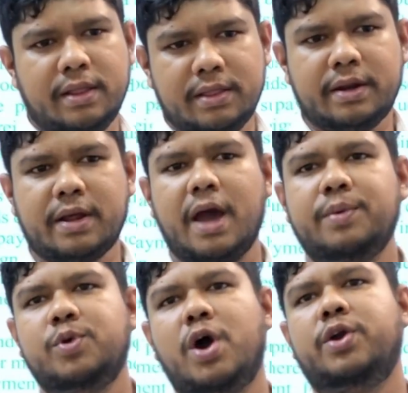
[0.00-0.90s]
the
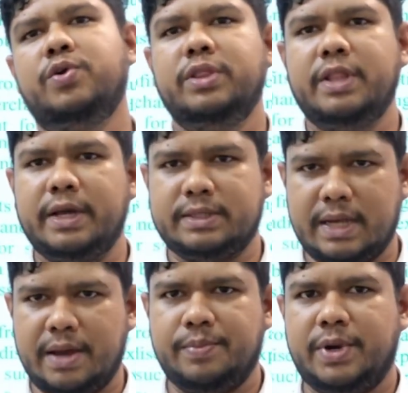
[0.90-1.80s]
time you are doing the
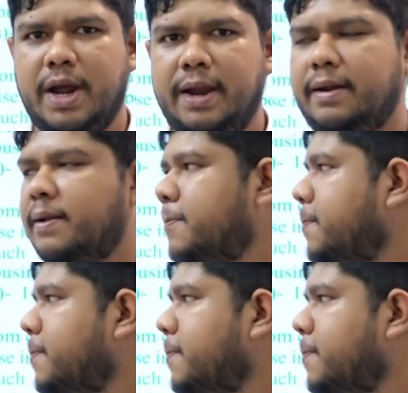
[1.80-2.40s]
exam, right?